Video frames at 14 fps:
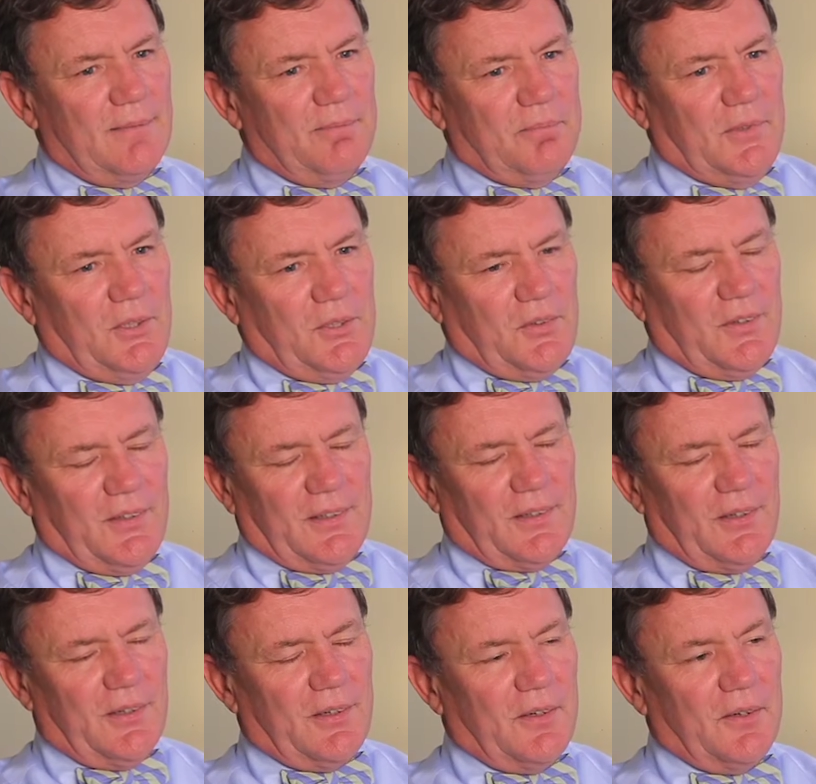You could sit in the
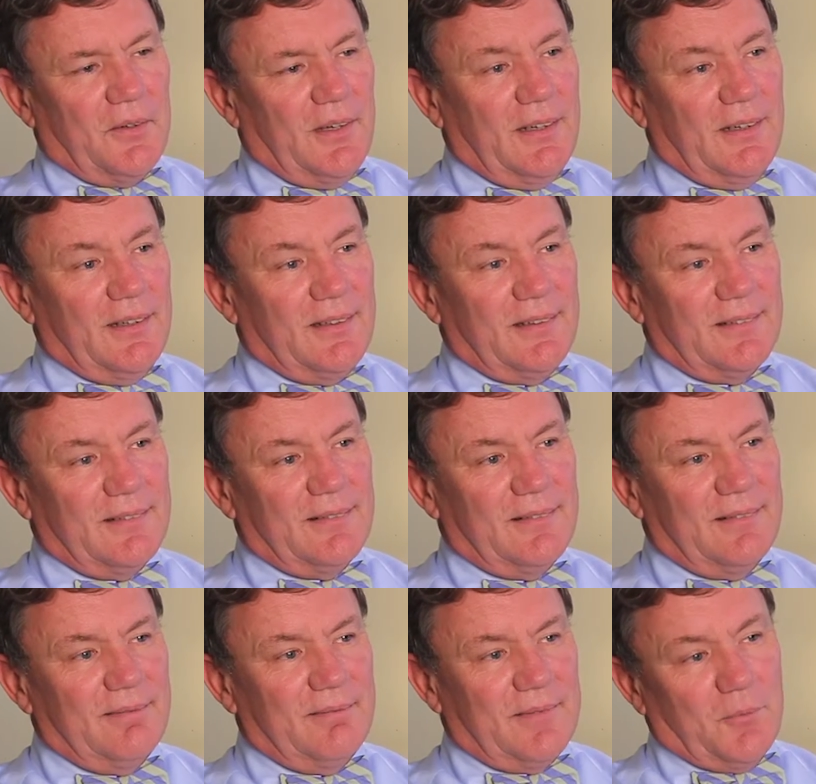car all day
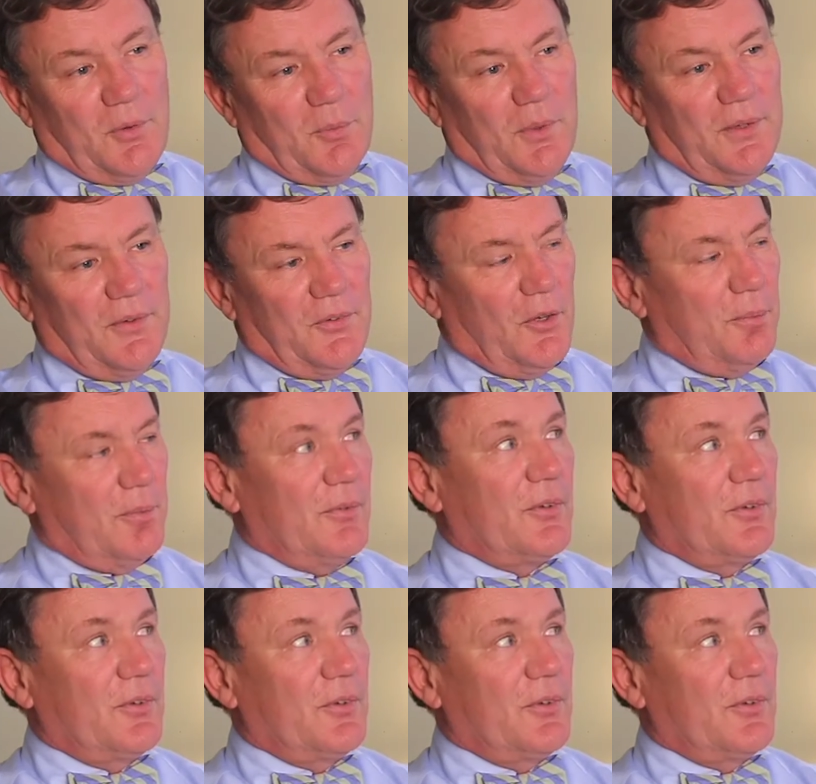with the windows open.